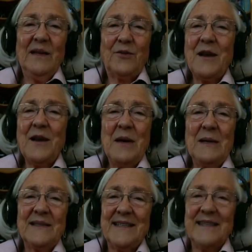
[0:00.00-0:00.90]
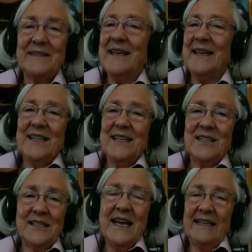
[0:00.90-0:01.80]
in 3 months is
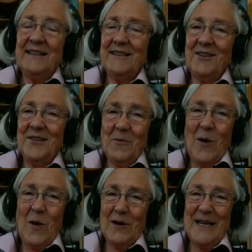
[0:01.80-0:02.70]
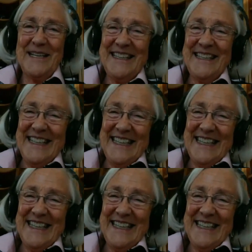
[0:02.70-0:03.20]
just not going to work.